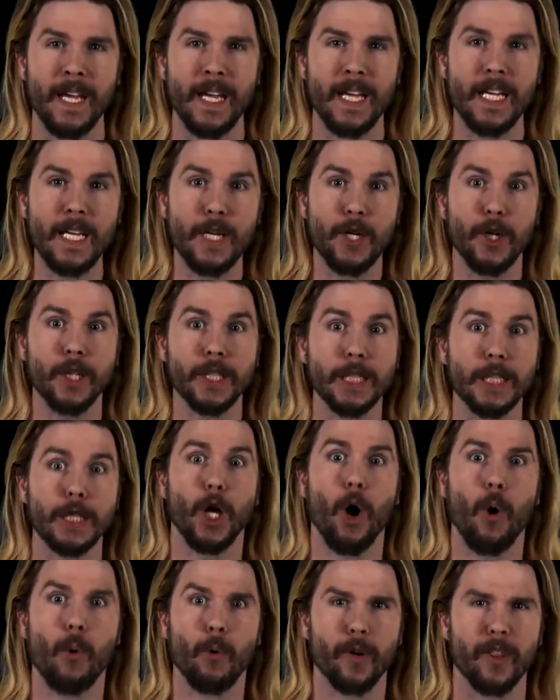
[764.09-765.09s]
He could
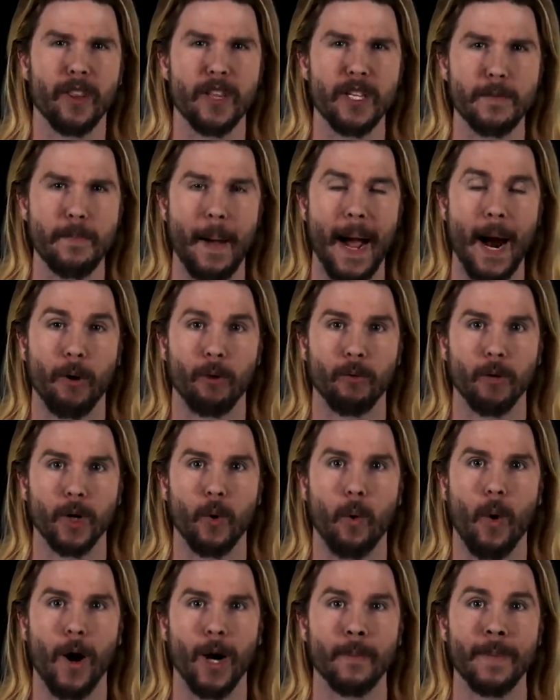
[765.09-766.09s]
lower this power
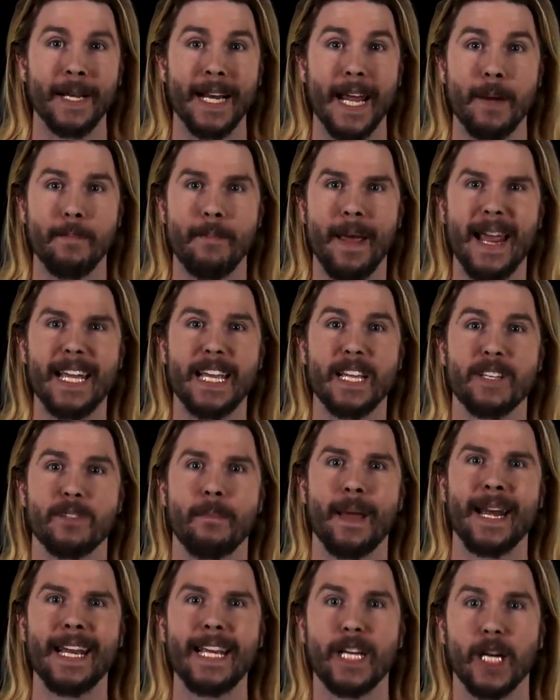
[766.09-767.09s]
requirement and make his
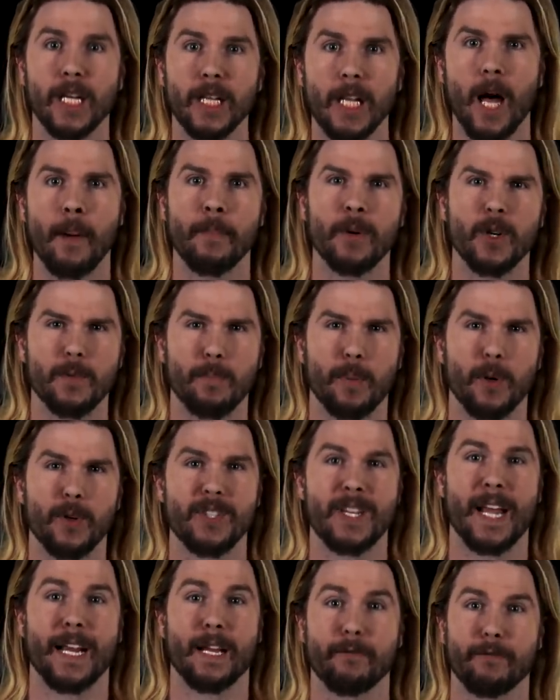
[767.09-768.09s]
many kilometers per
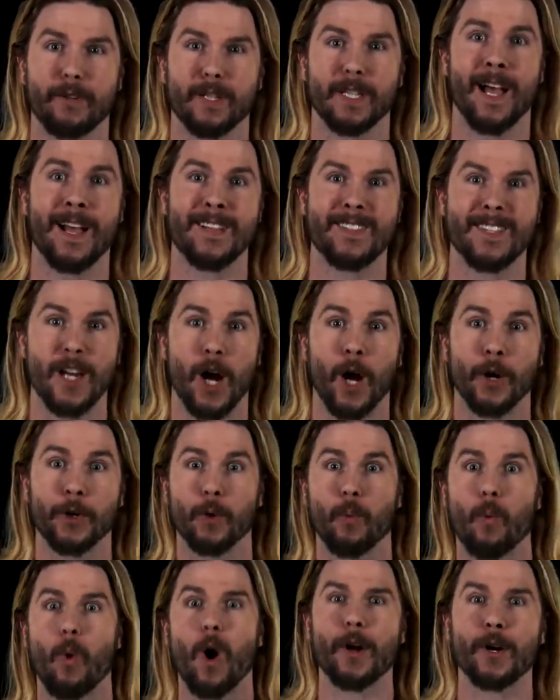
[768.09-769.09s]
second velocity
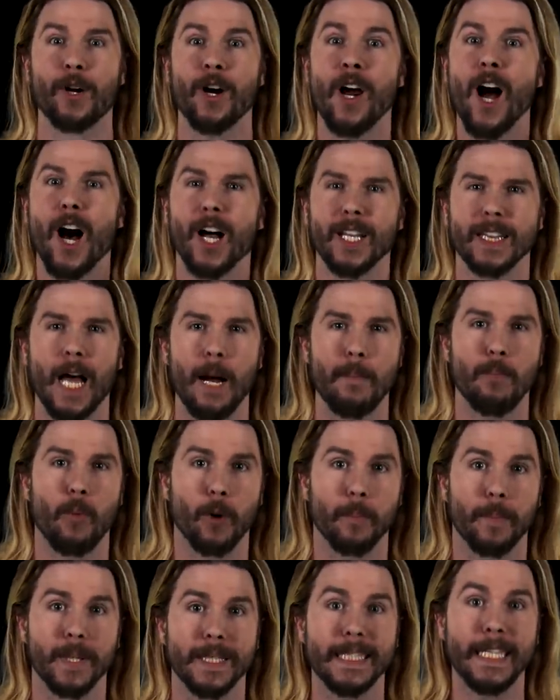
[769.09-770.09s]
underwater a lot
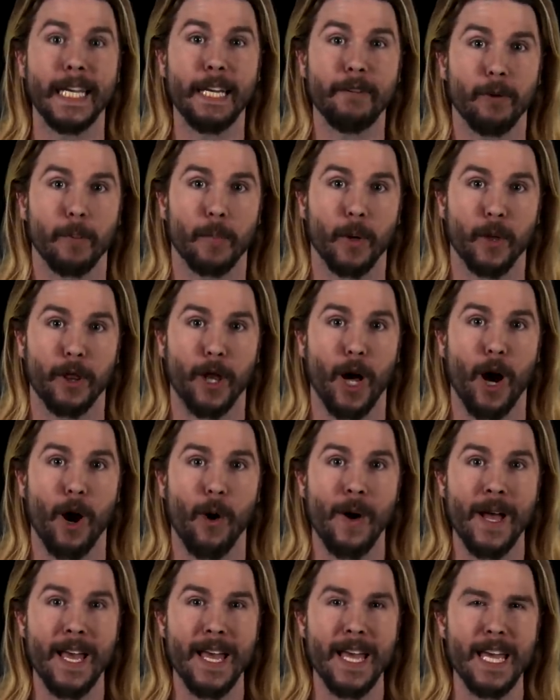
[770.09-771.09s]
more believable,
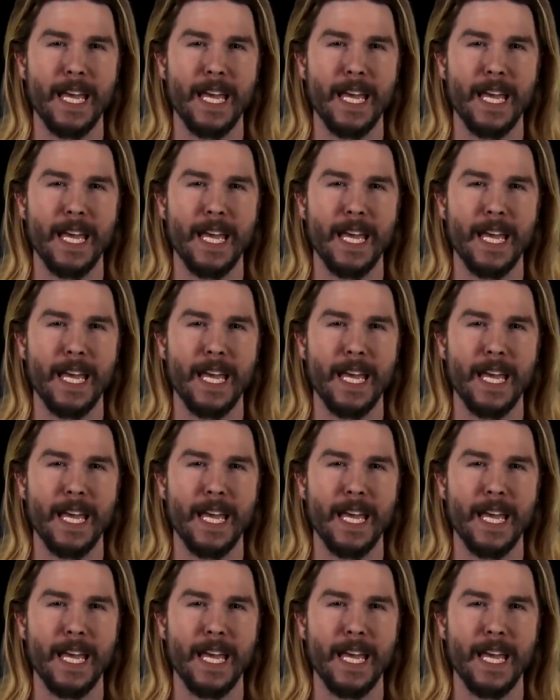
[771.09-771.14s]
though,